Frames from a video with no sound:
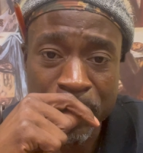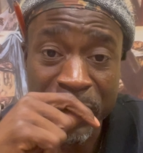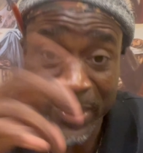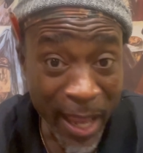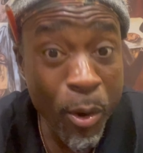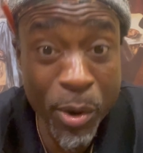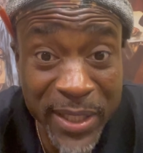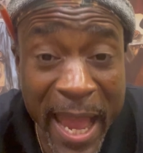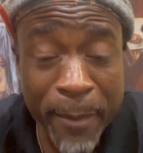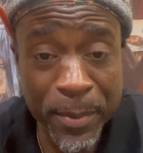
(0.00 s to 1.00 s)
That always
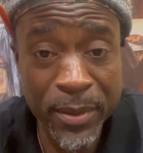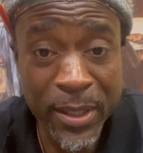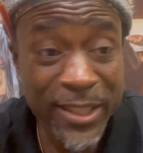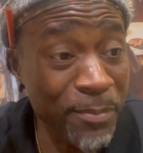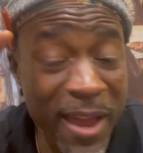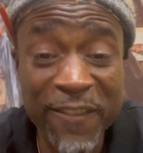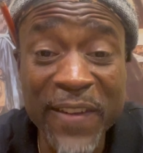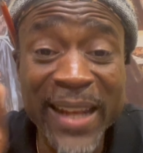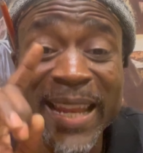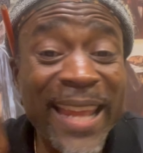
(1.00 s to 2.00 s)
happened. As a matter of
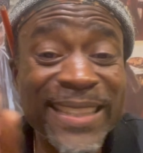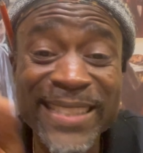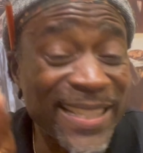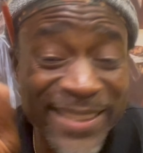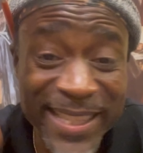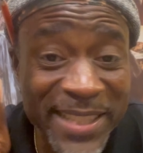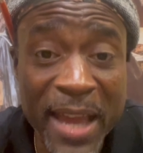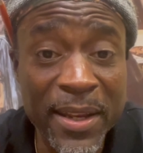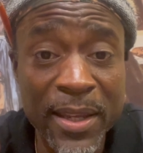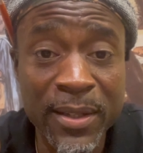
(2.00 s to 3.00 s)
fact, that is, that's, that's
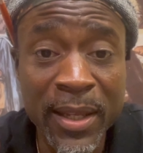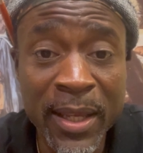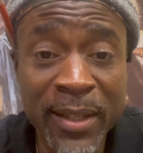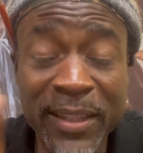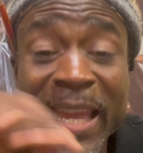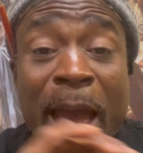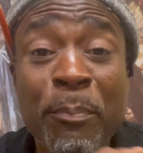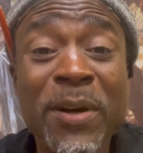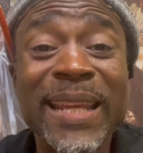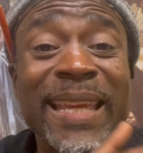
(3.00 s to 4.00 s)
not it. They have
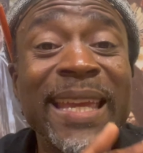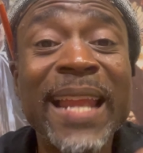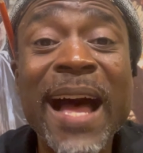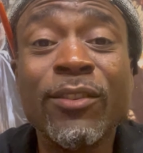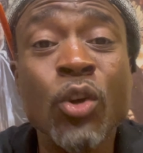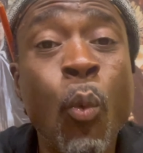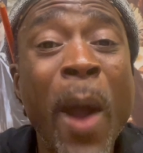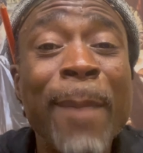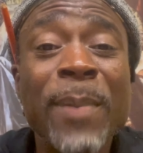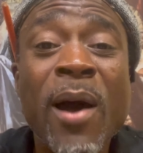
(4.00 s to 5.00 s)
put a hit out to
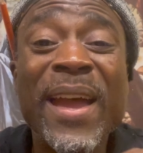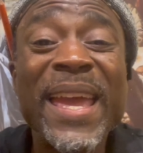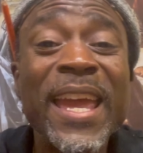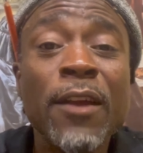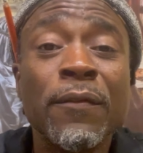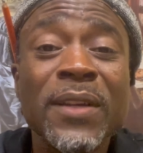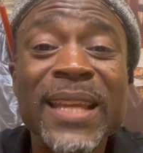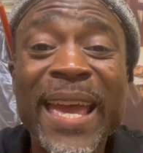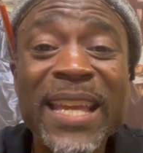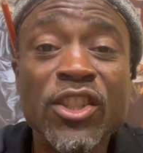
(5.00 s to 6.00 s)
wipe out every
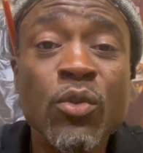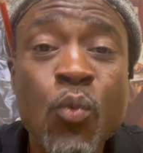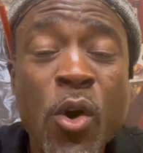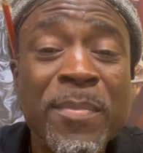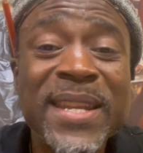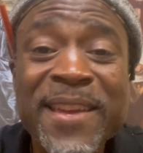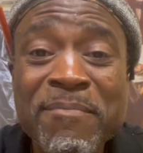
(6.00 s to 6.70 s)
Haitian woman and